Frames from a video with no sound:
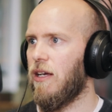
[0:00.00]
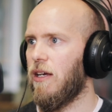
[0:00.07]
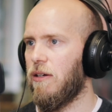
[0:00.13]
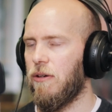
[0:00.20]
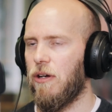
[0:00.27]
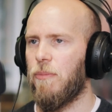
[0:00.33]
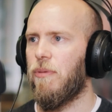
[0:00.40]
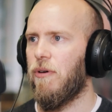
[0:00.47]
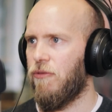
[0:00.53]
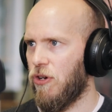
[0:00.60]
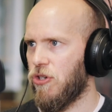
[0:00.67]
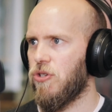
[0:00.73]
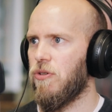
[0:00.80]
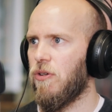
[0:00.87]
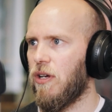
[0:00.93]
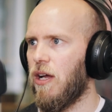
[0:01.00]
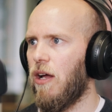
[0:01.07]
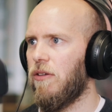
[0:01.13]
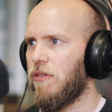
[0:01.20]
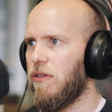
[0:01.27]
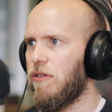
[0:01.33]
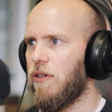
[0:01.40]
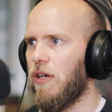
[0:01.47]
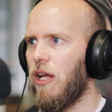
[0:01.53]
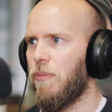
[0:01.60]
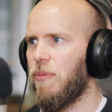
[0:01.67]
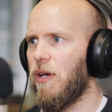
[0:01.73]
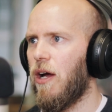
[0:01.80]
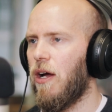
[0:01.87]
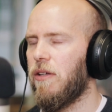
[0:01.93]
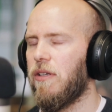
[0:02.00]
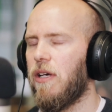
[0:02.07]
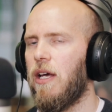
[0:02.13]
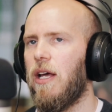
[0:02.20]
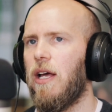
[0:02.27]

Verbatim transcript: a, a, professional accountant to help you out.